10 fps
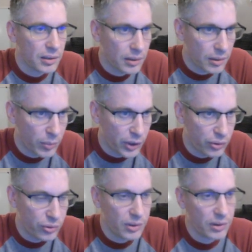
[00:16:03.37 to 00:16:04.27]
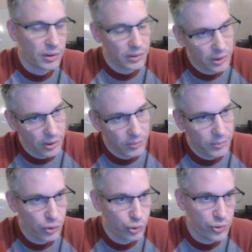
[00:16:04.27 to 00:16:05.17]
But you
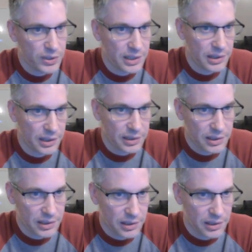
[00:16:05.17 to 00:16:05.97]
do see this